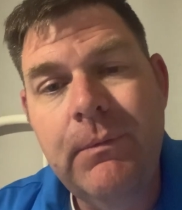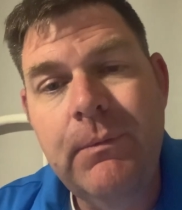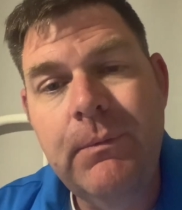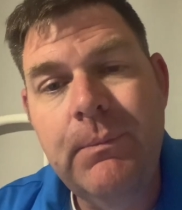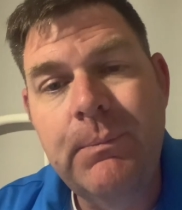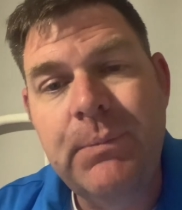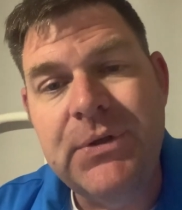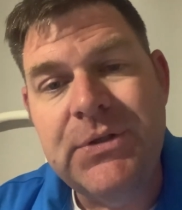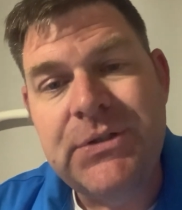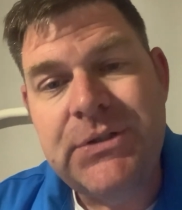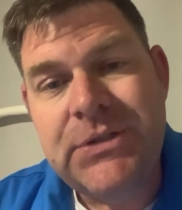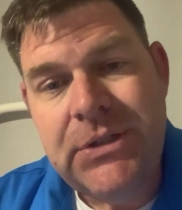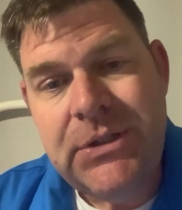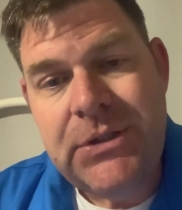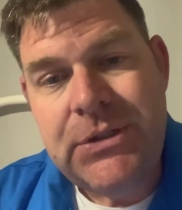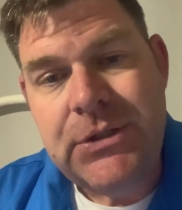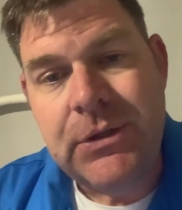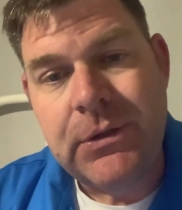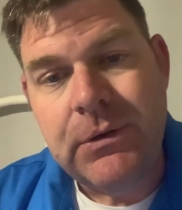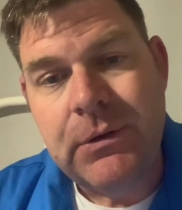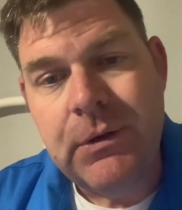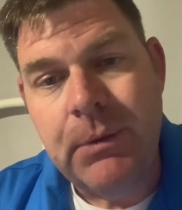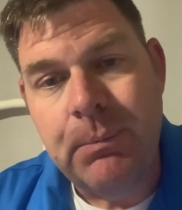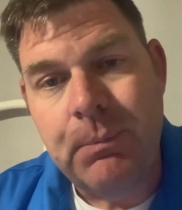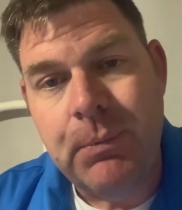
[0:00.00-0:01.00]

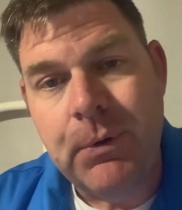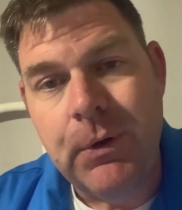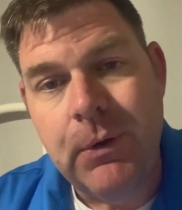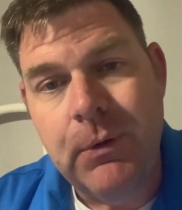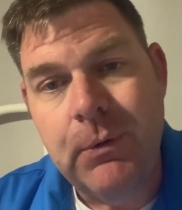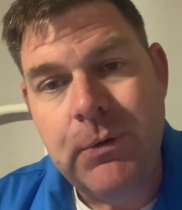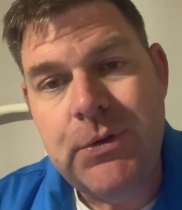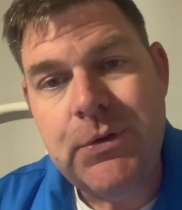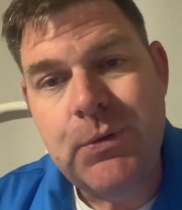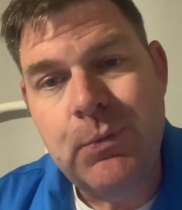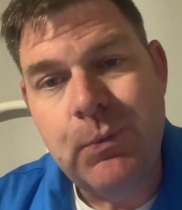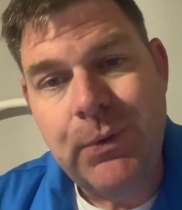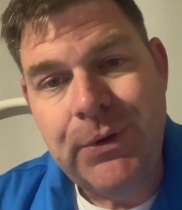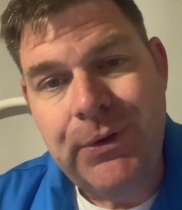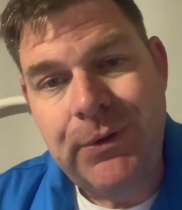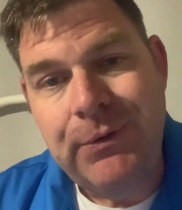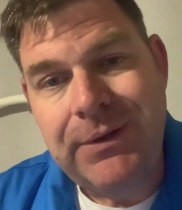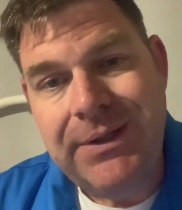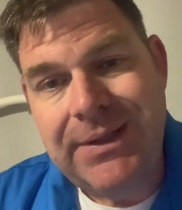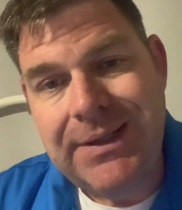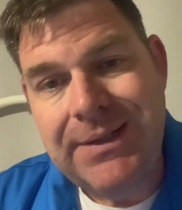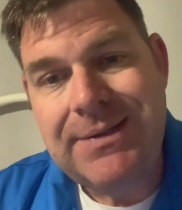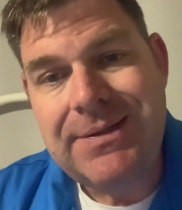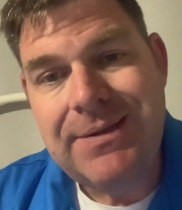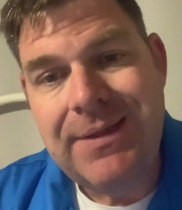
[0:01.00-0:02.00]
precision approach, when you
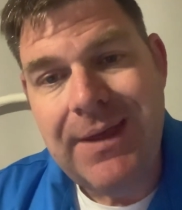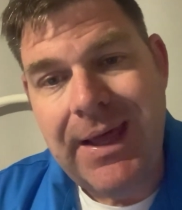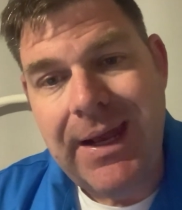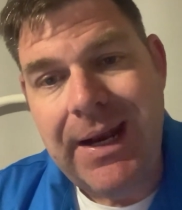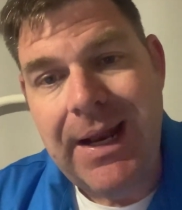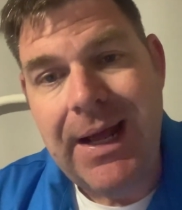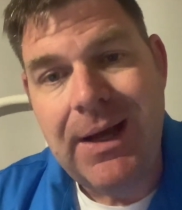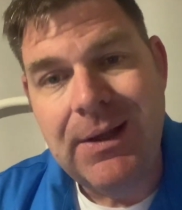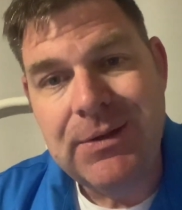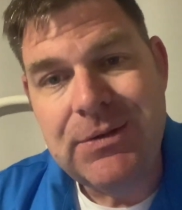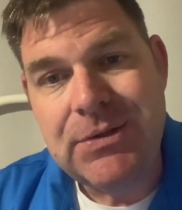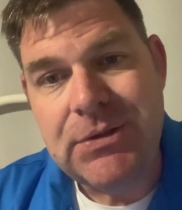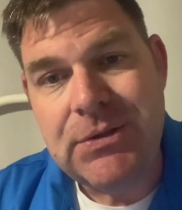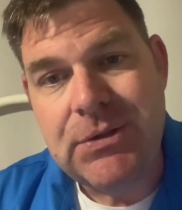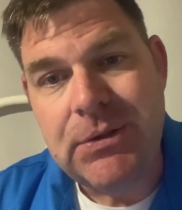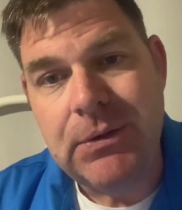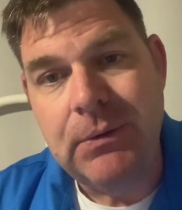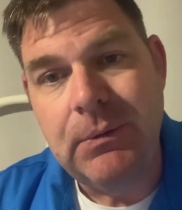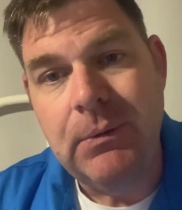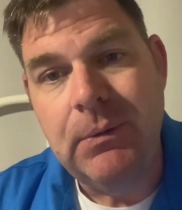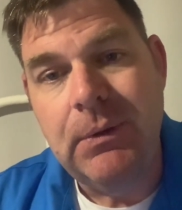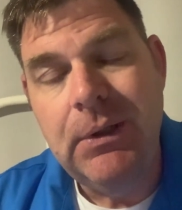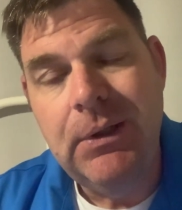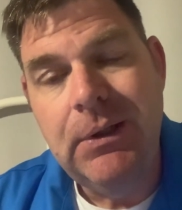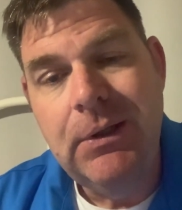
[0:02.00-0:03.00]
get to that
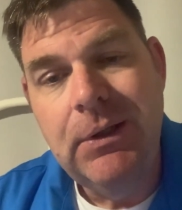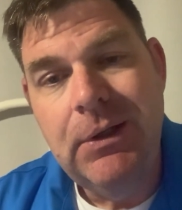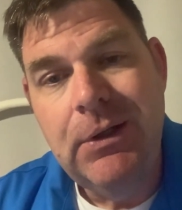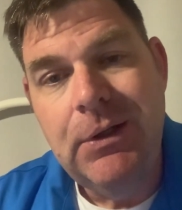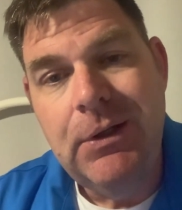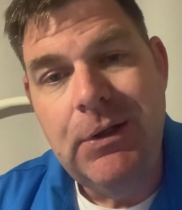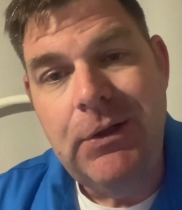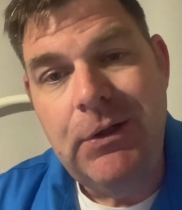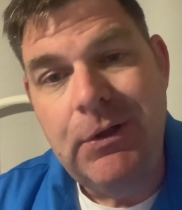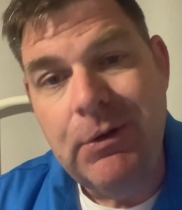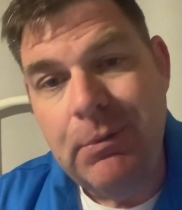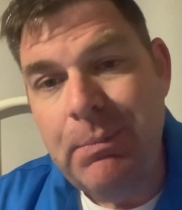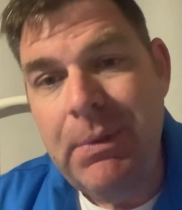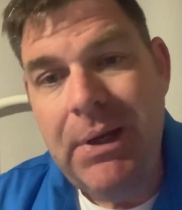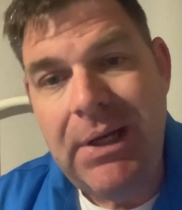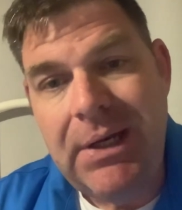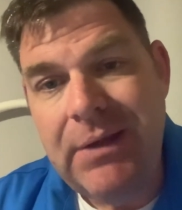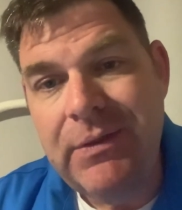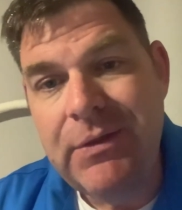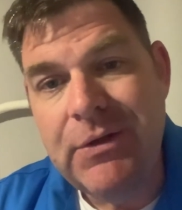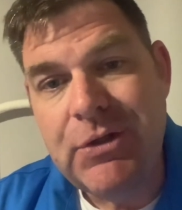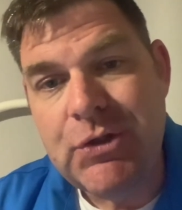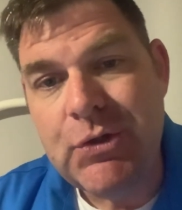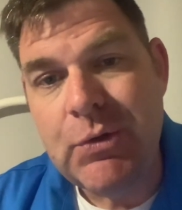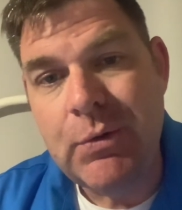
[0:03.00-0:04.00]
altitude, you're making
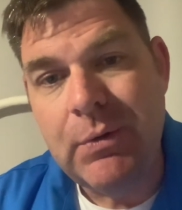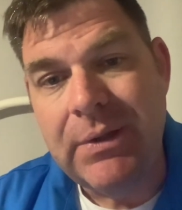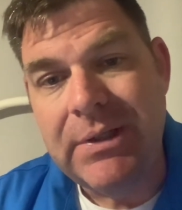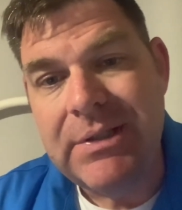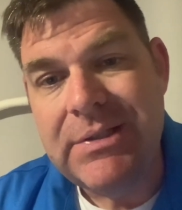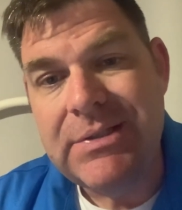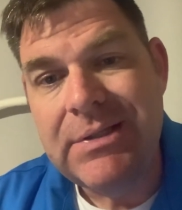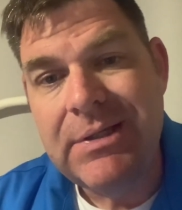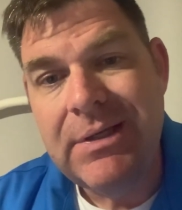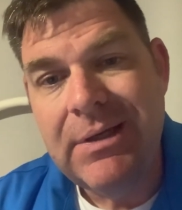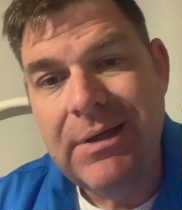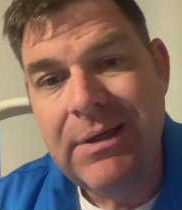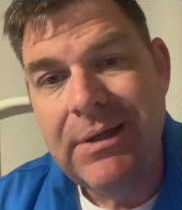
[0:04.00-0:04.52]
the choice: